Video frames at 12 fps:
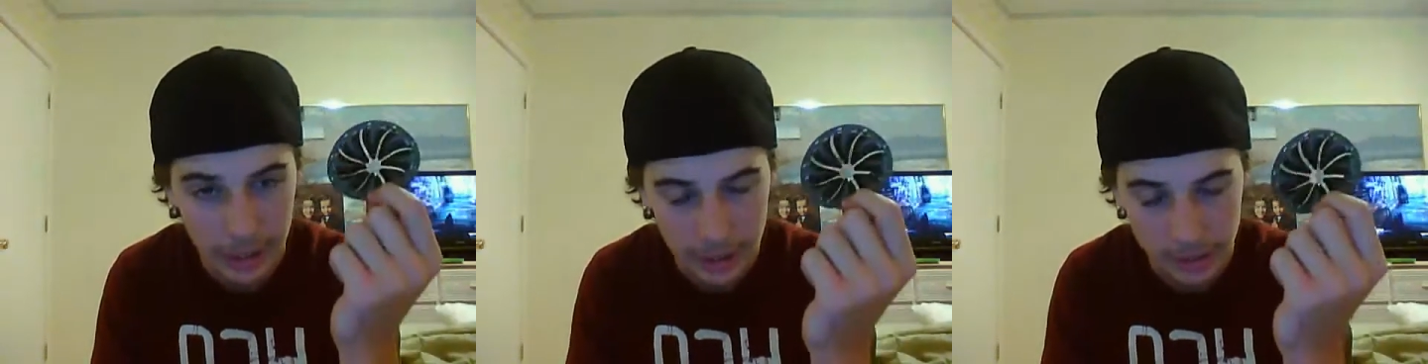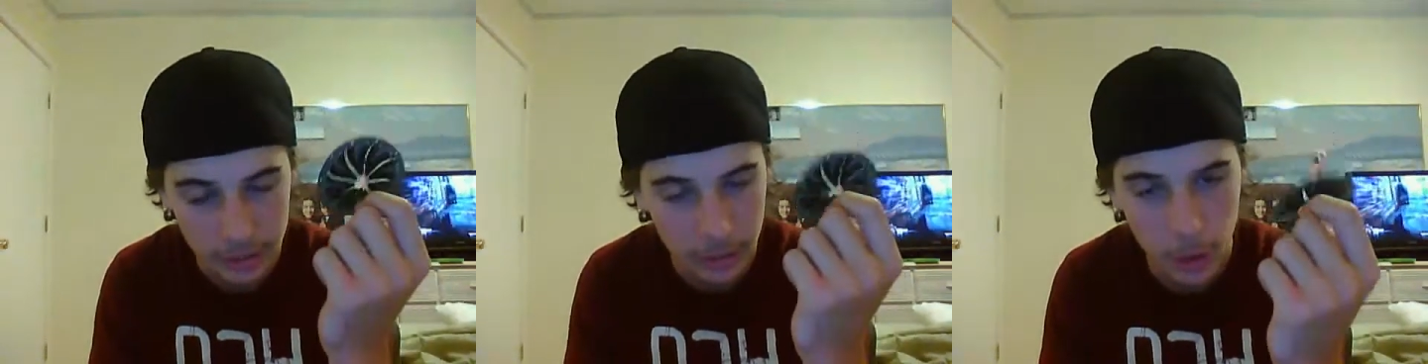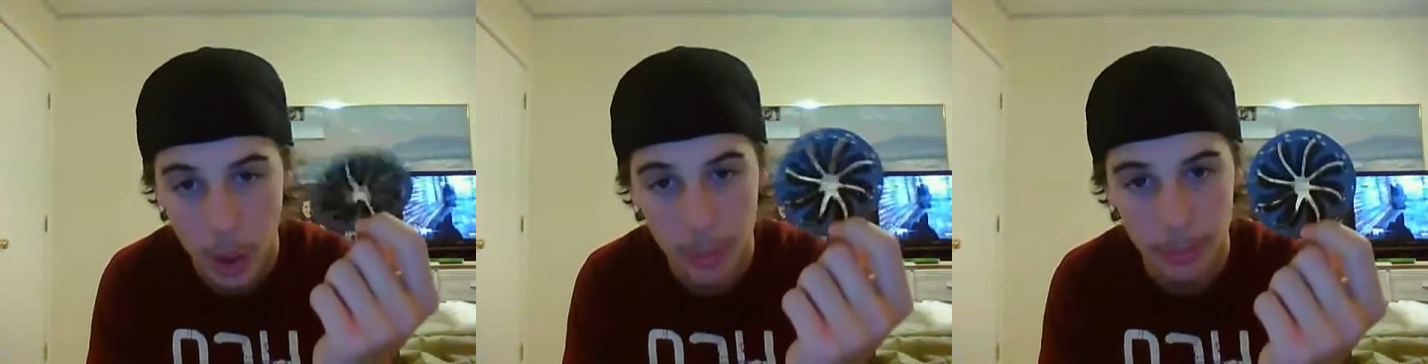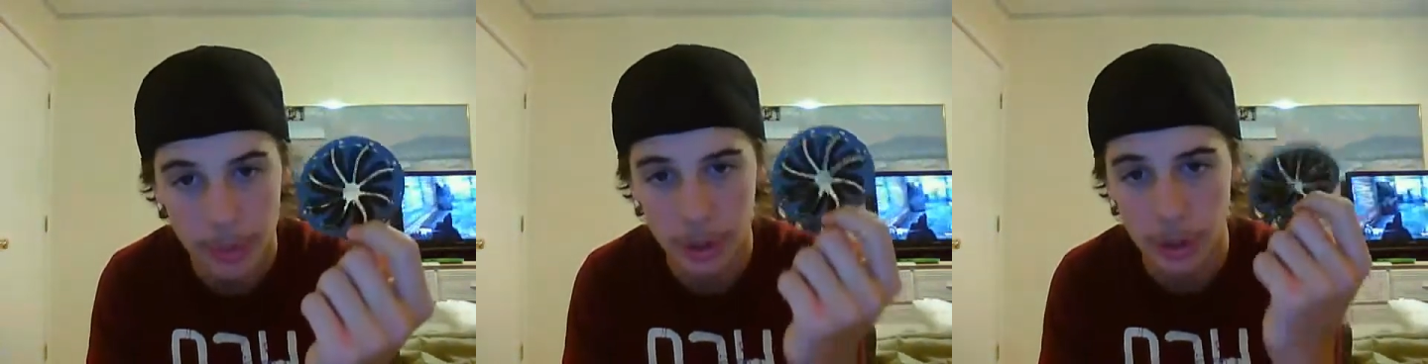It's
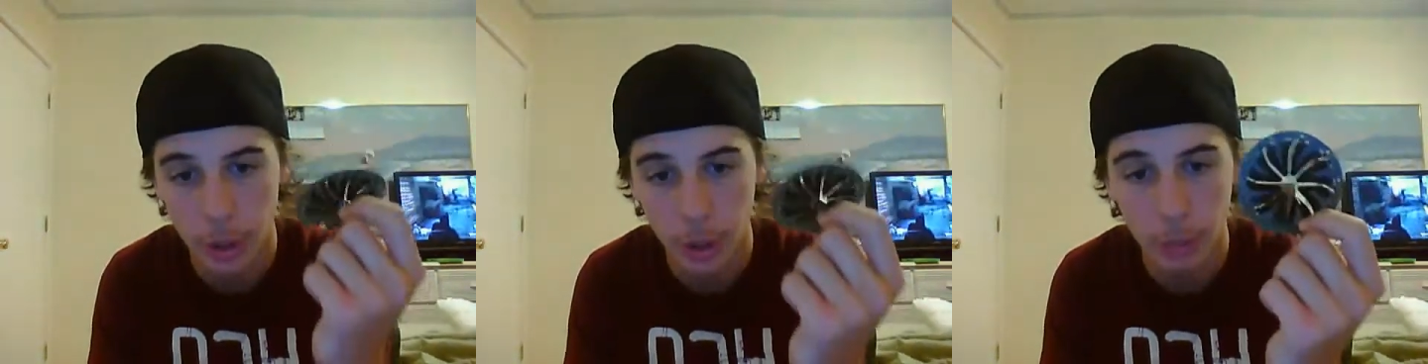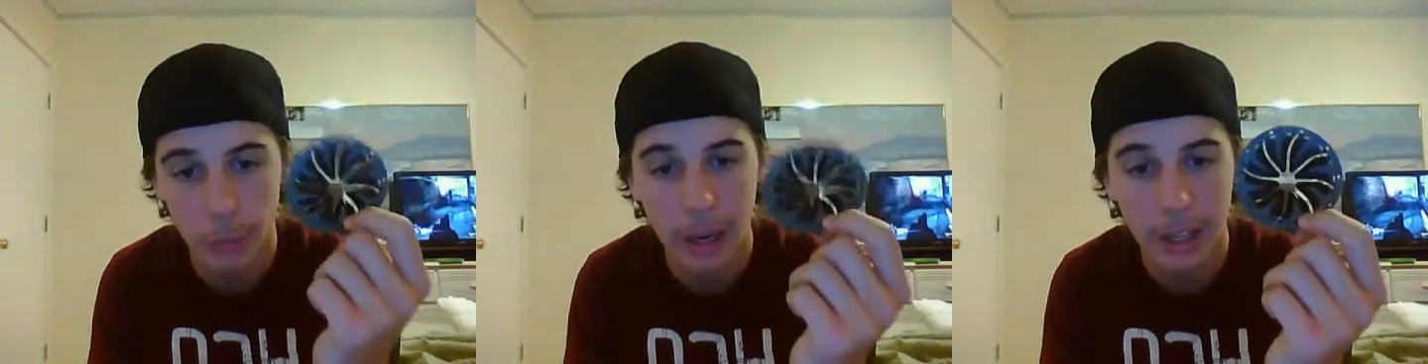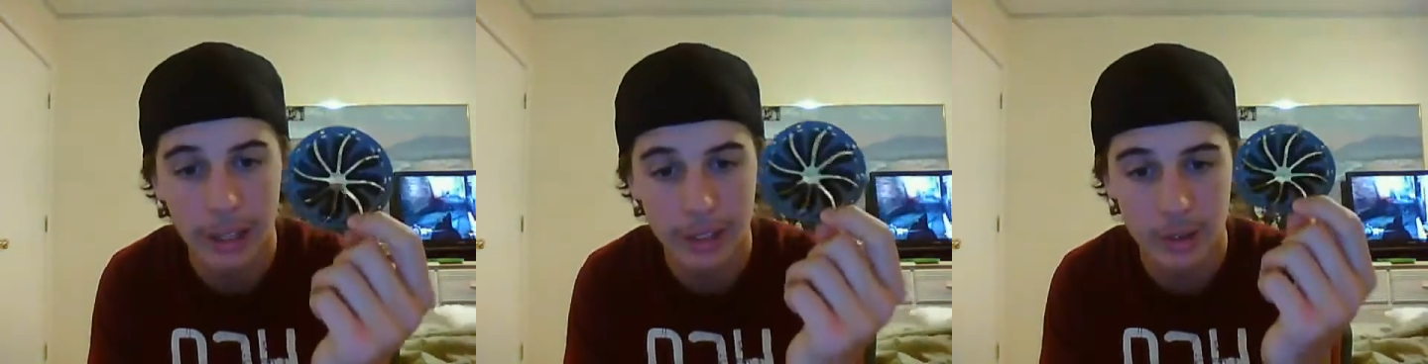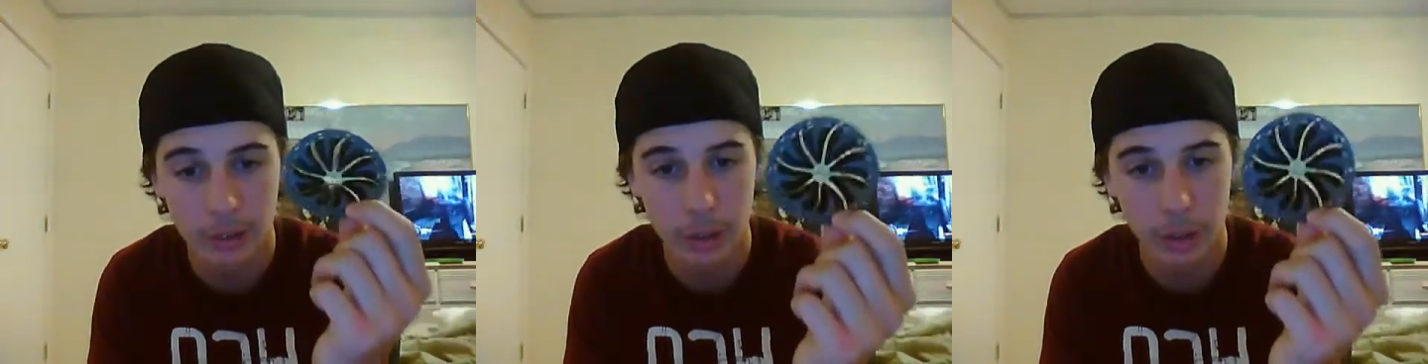garbage. Don't buy
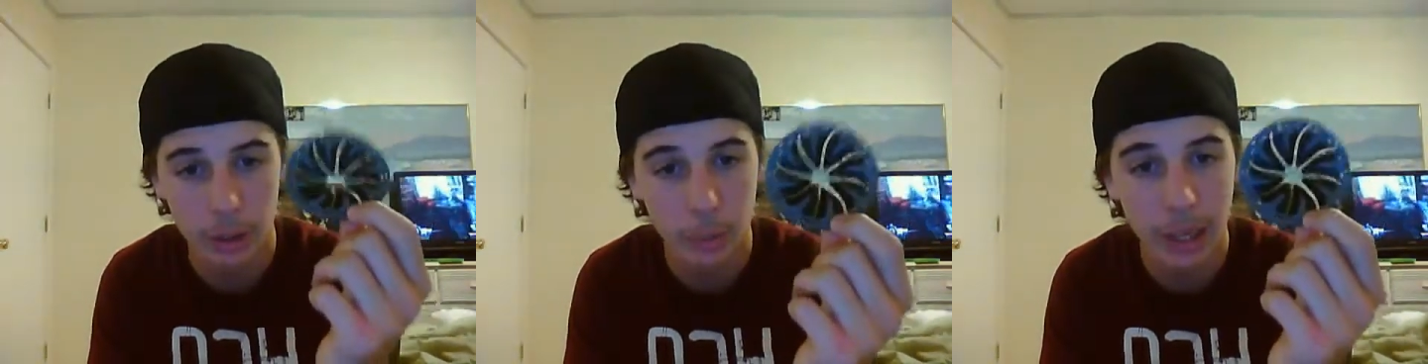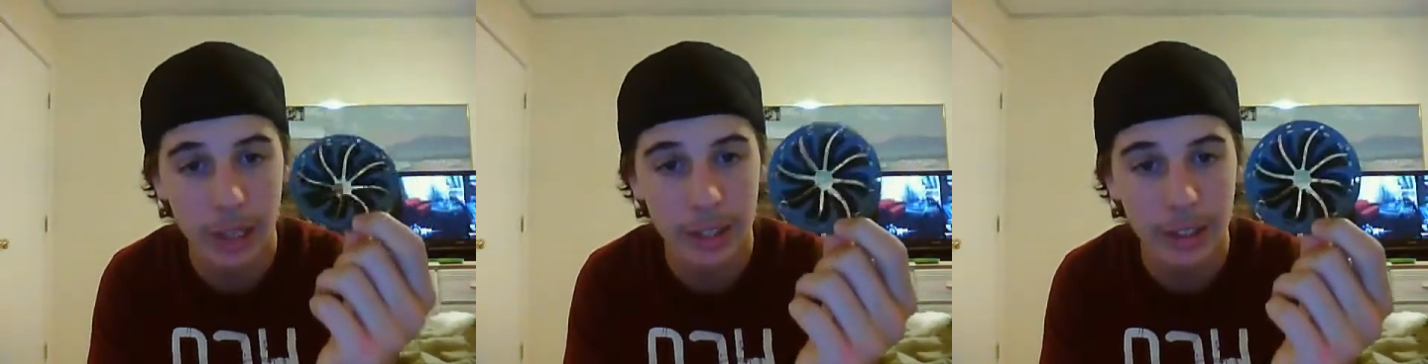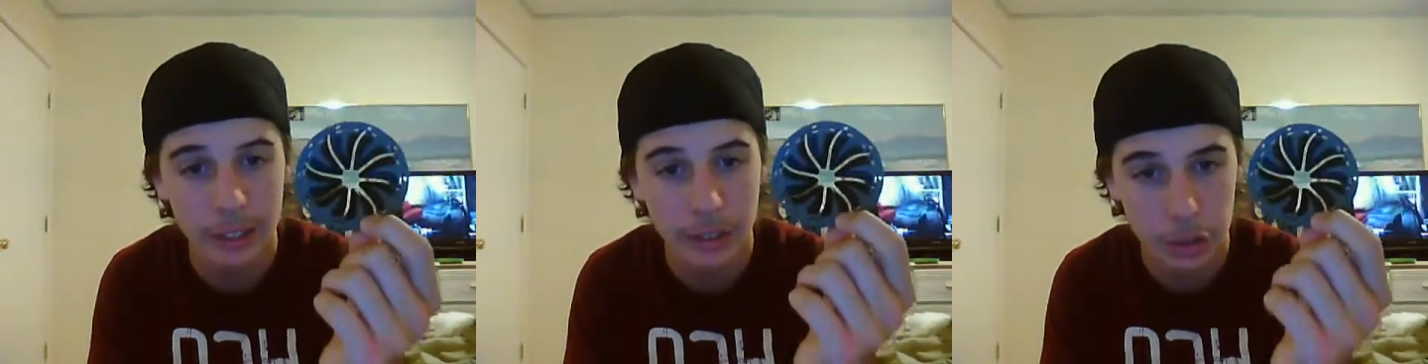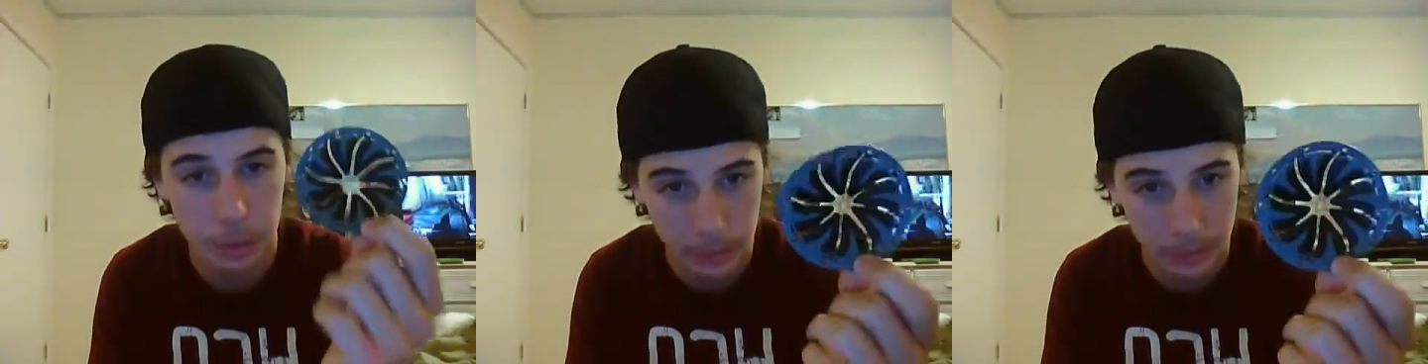this. If you're gonna buy
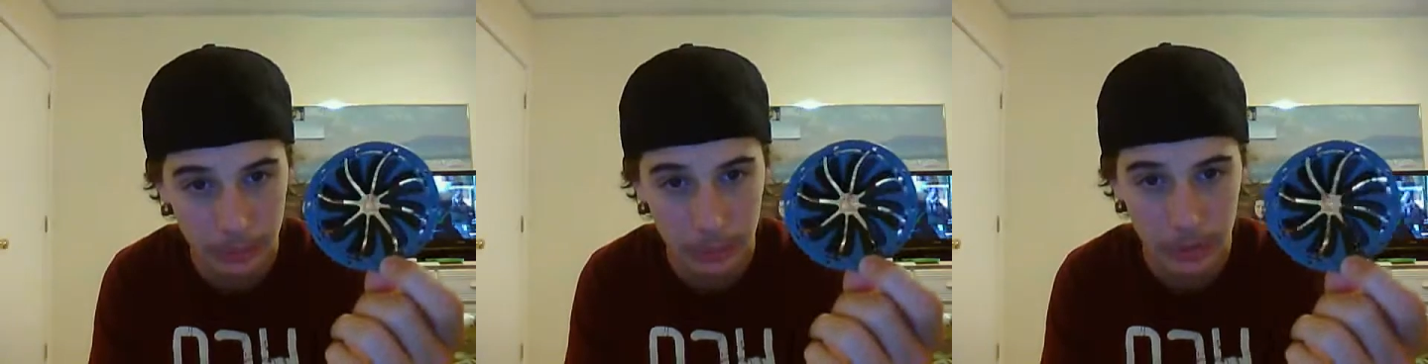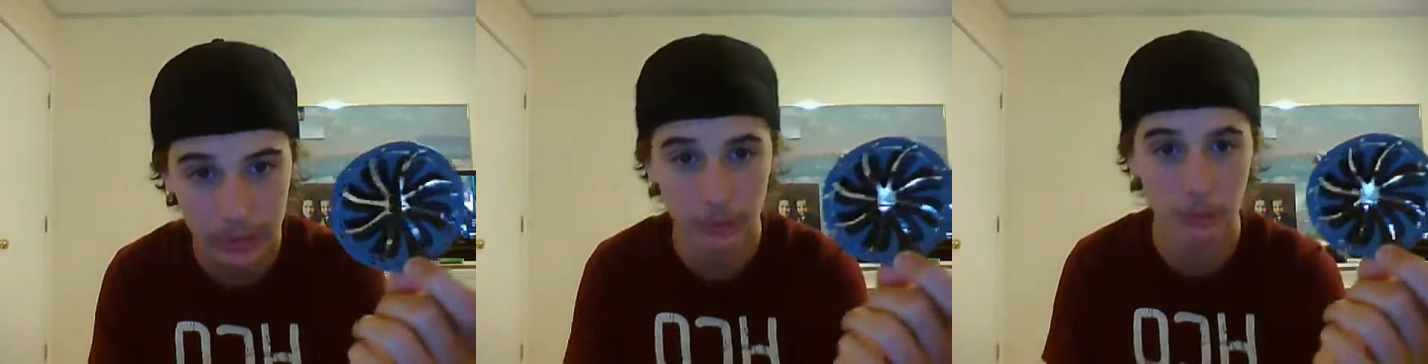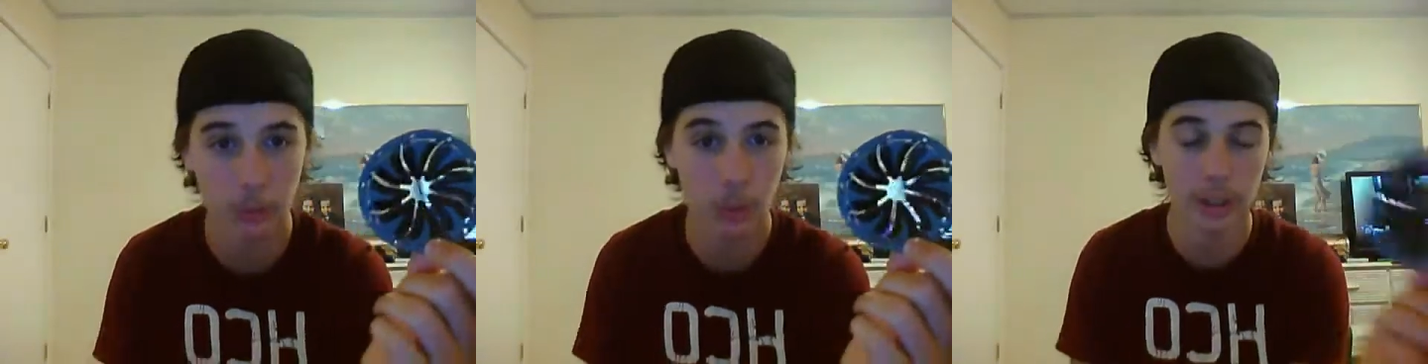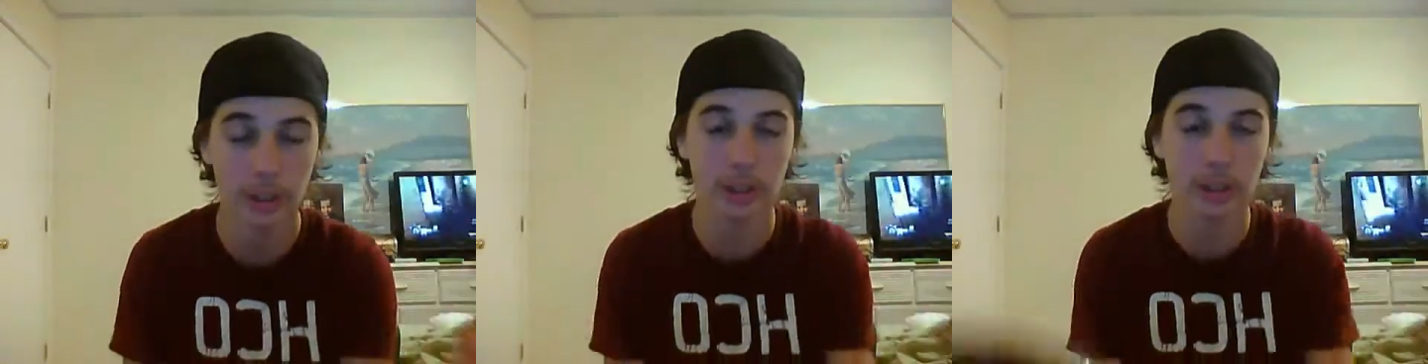a speed feed
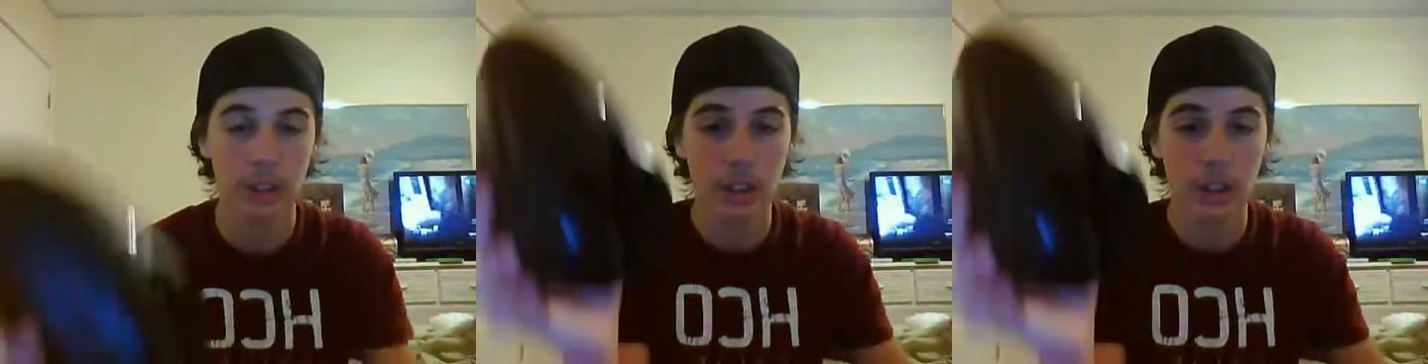for it,